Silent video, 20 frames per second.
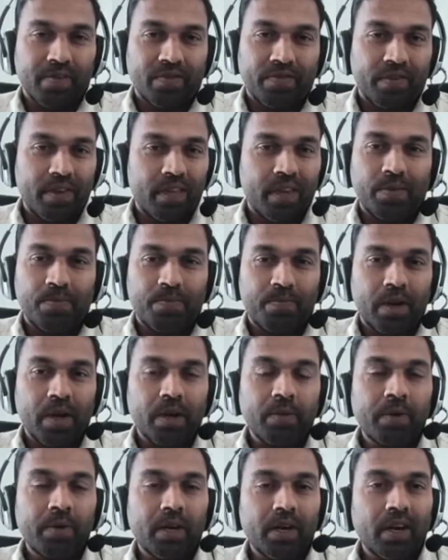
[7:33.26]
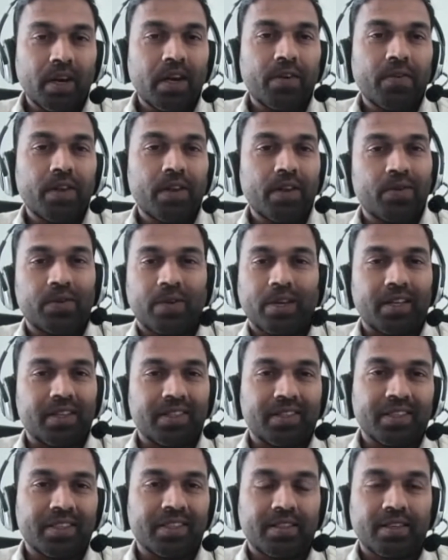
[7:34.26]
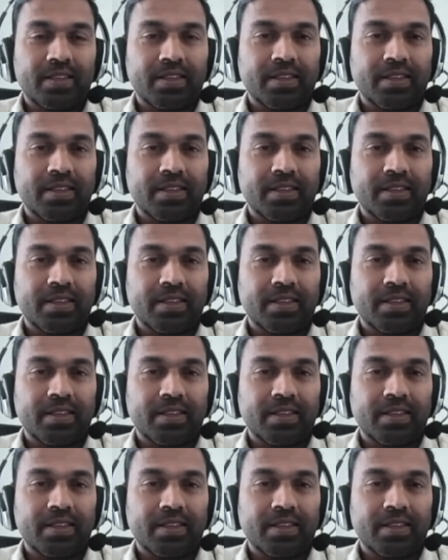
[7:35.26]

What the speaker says: very preliminary level, you can just